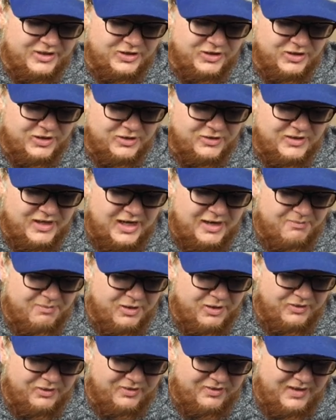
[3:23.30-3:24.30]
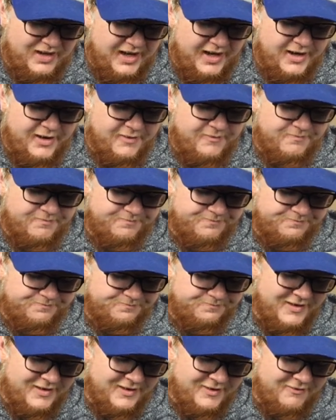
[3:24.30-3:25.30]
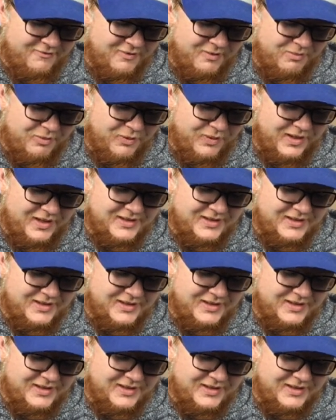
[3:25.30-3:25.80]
your date of birth there, February